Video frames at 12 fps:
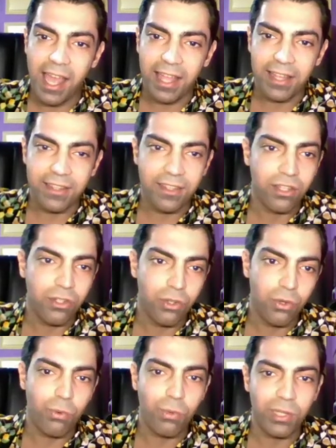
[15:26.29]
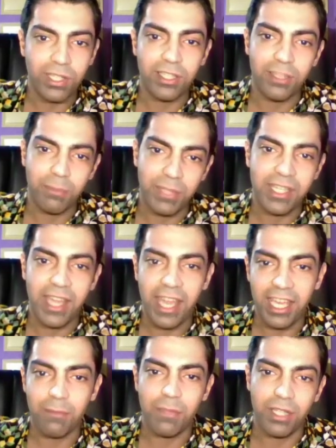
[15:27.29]
and you will be
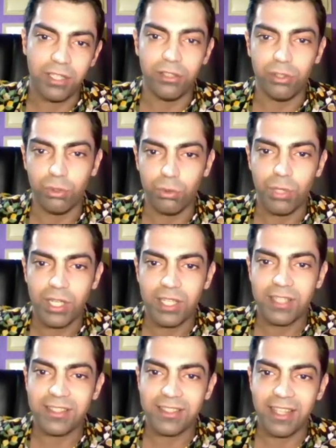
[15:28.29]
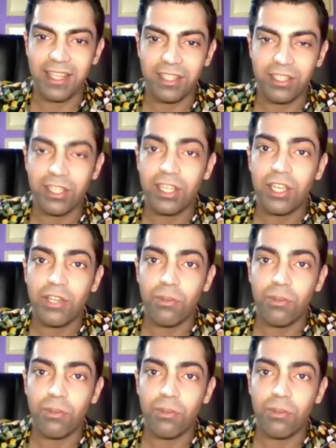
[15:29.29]
able to stake